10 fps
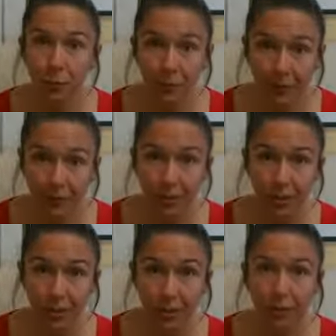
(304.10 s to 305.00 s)
are in
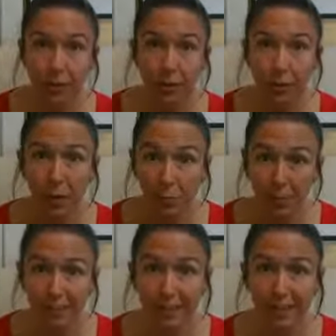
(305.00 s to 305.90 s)
each of the
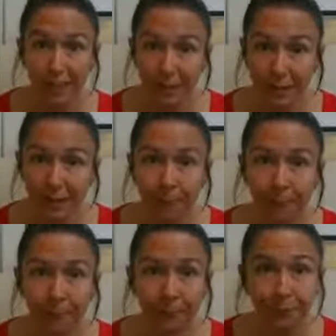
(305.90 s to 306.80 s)
properties that you're renting.
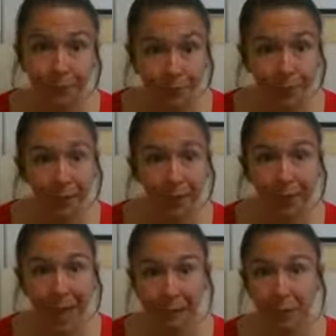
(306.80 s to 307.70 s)
The
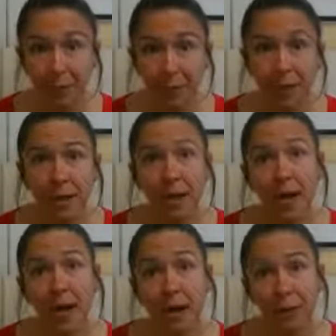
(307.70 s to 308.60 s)
maximum
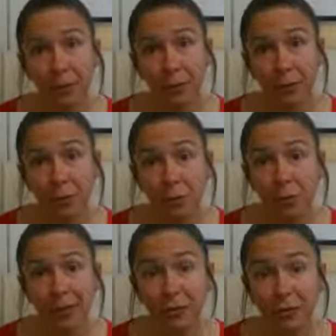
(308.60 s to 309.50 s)
up to
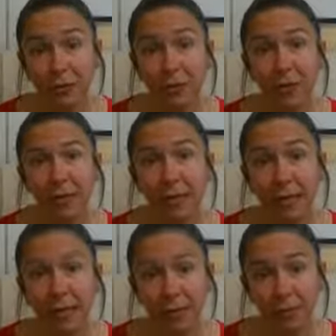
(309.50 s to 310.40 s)
2-bedroom
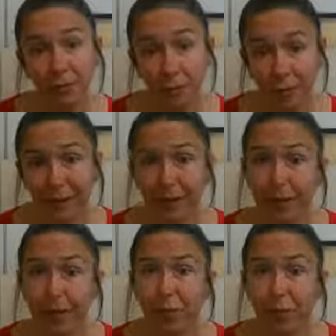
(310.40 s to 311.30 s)
is
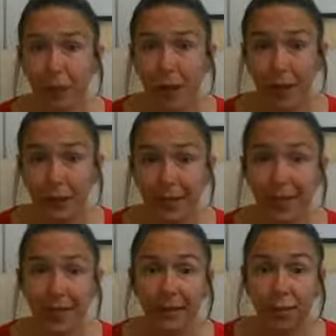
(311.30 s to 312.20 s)
$4,500,
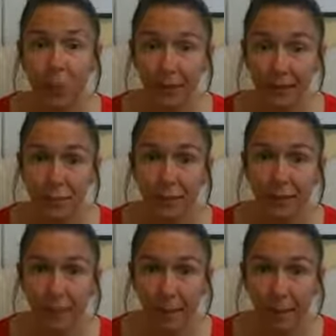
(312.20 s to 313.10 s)
and that's once you
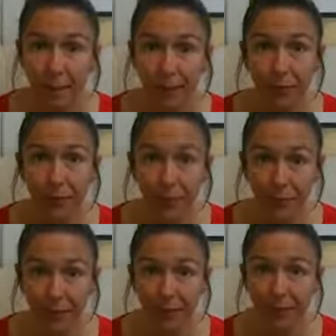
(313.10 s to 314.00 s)
give them
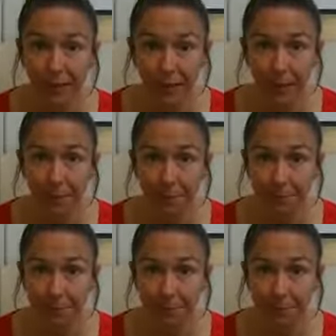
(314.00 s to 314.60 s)
notice to vacate.